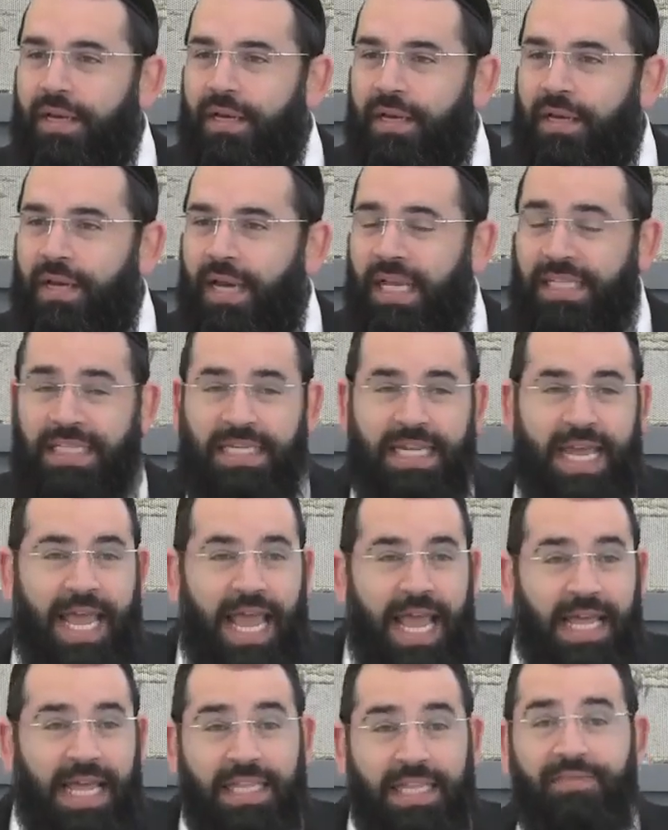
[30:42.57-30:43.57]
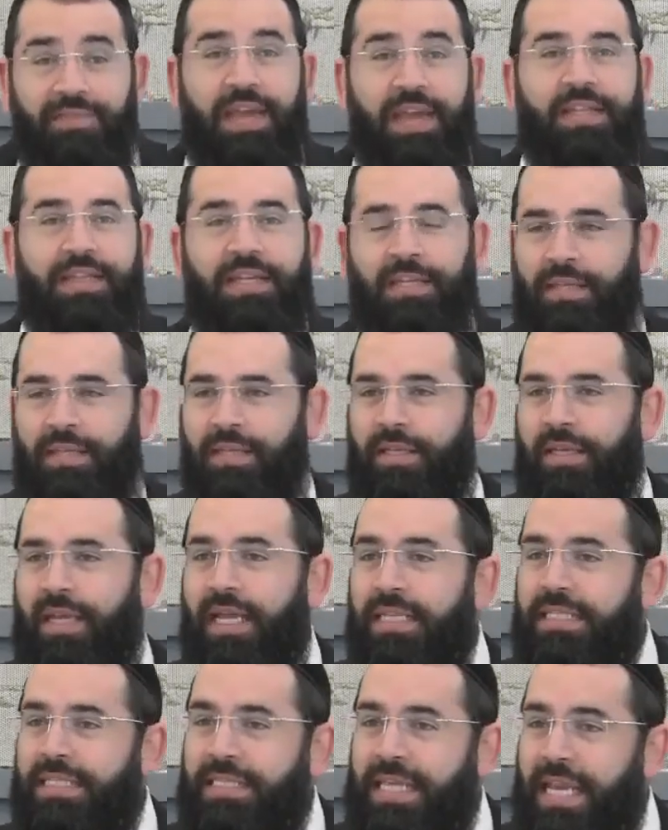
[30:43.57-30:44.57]
It's an elevated
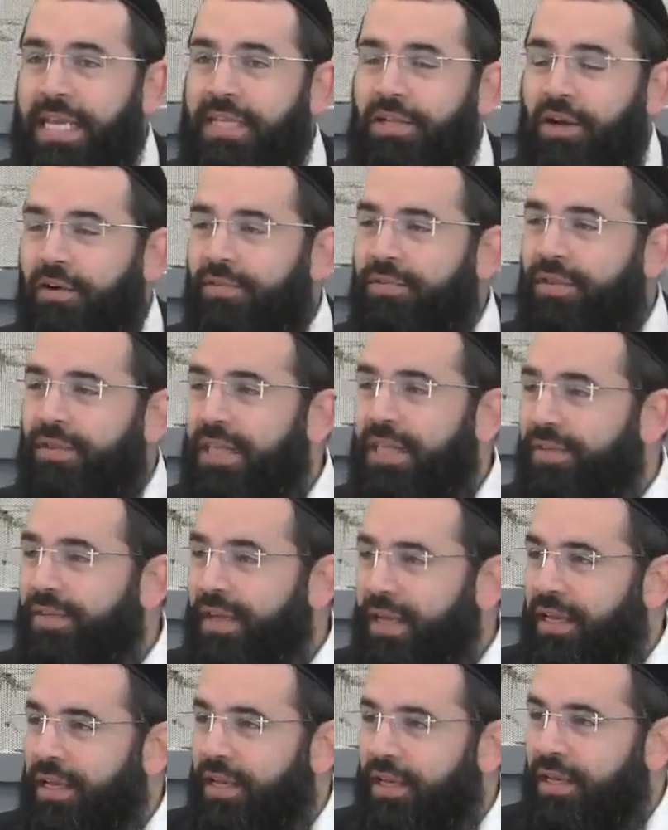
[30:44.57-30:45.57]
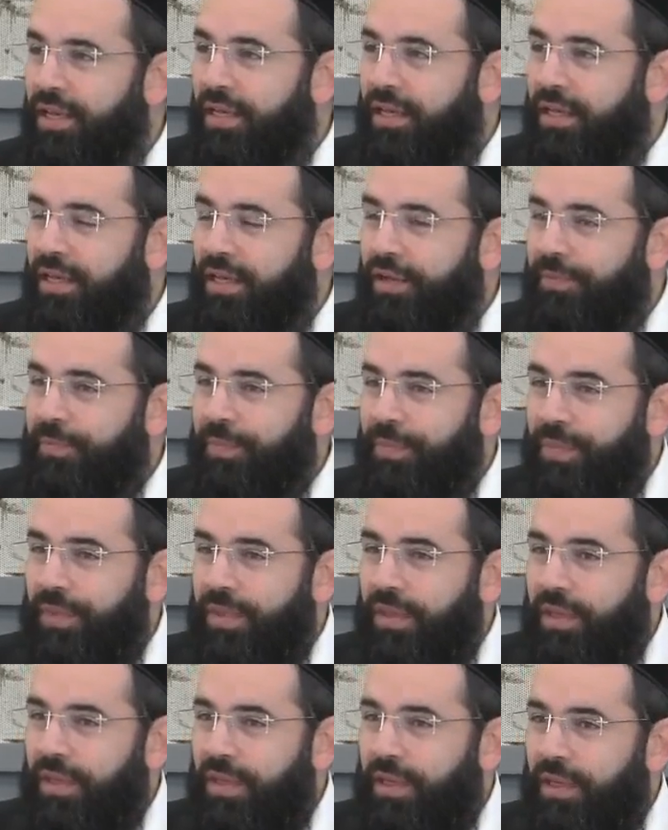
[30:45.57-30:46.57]
state of living.
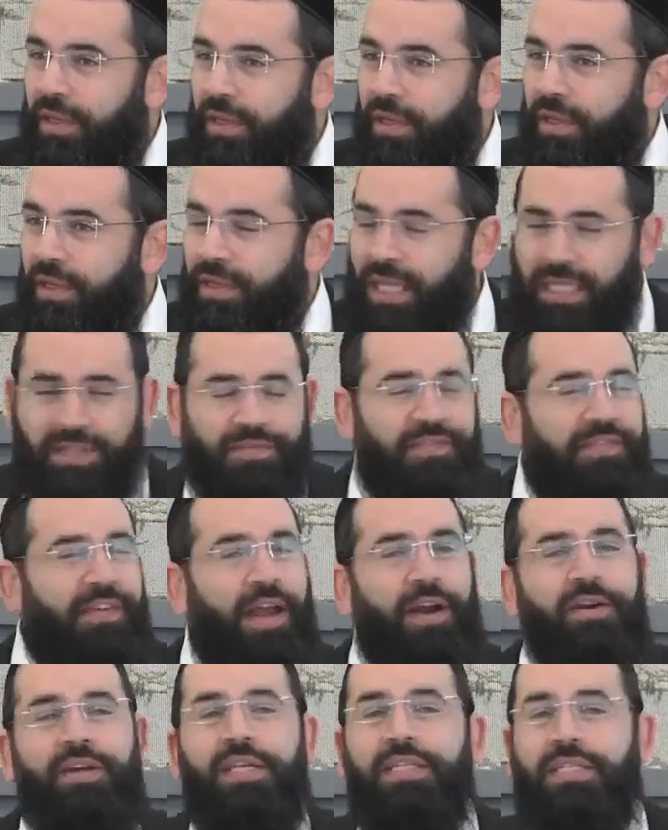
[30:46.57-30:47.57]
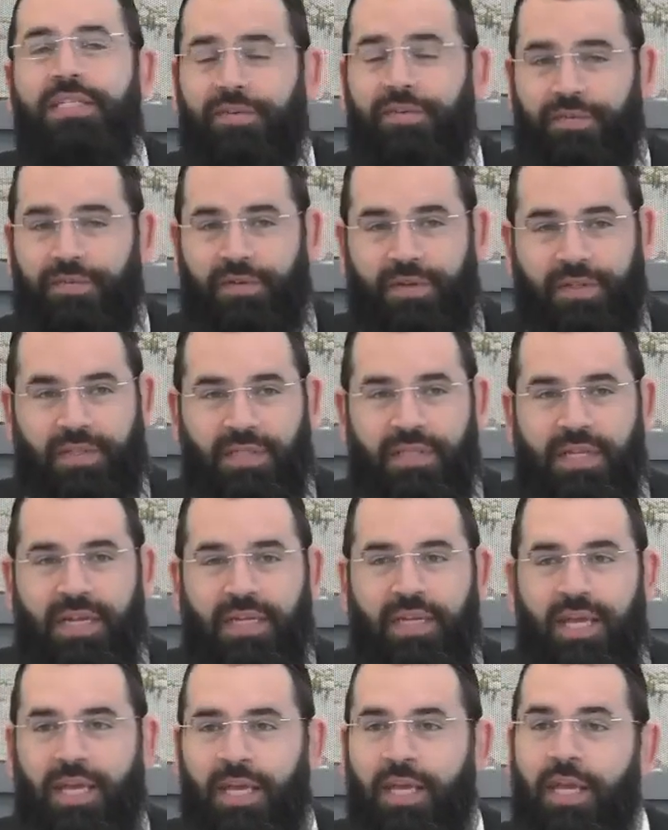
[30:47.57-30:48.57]
That's very different
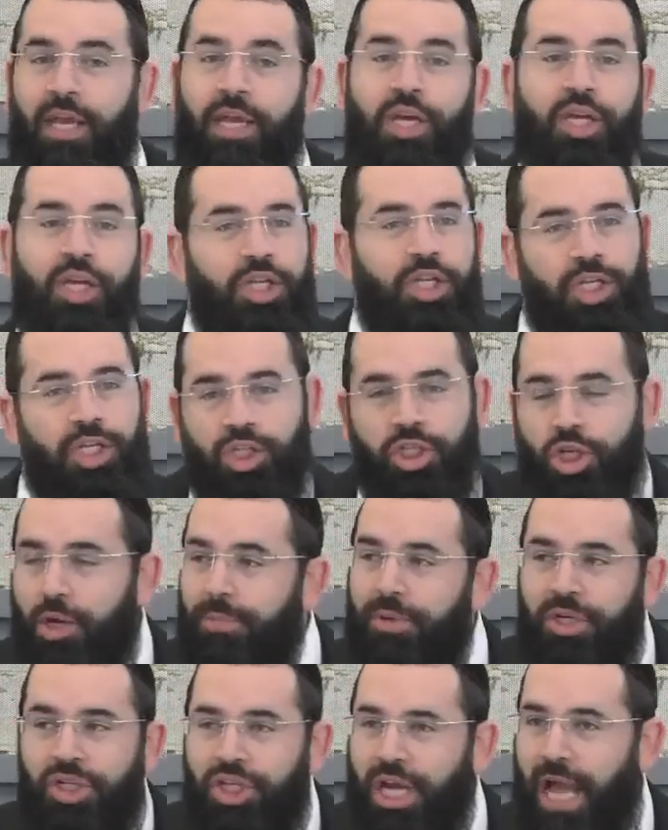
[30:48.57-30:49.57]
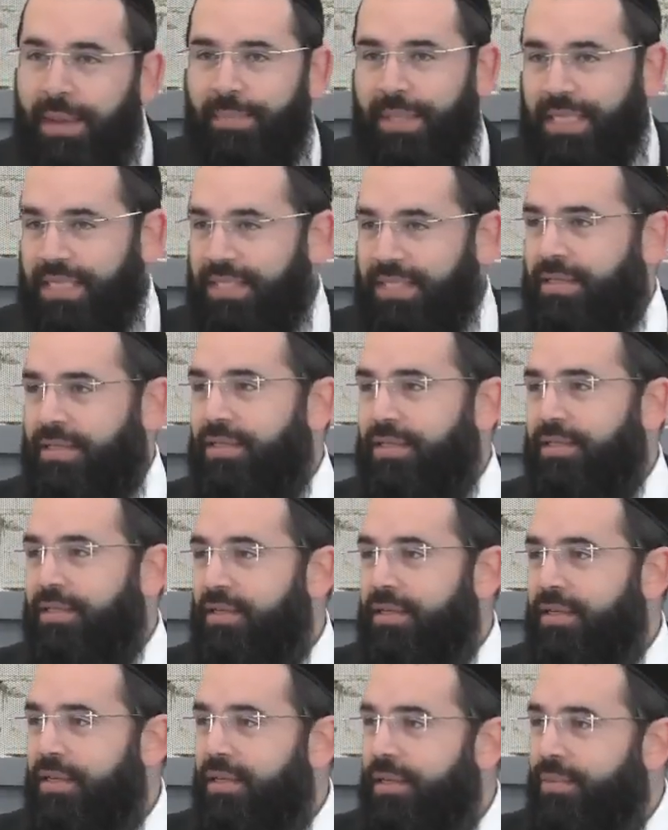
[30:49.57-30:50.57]
than a Shomer Shabbos
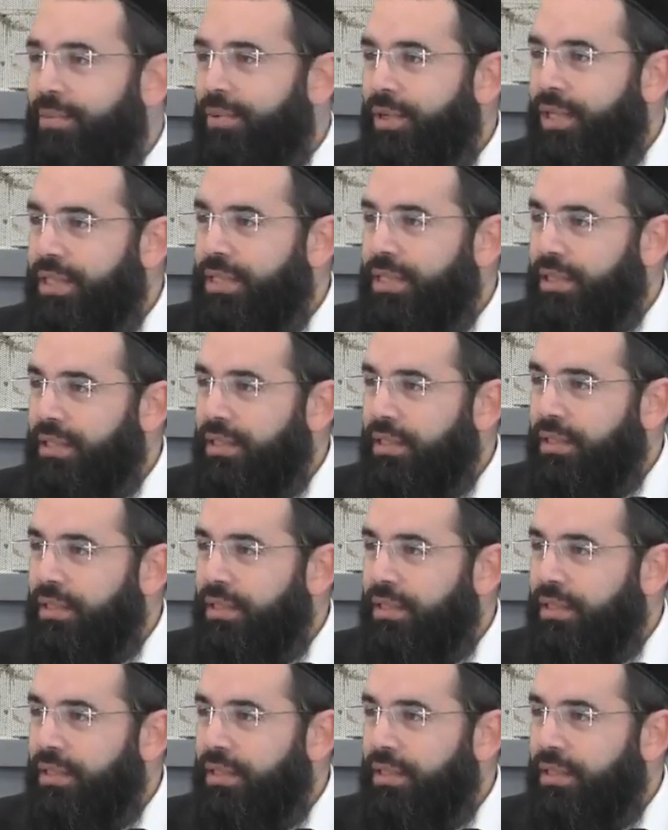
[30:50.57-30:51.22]
person.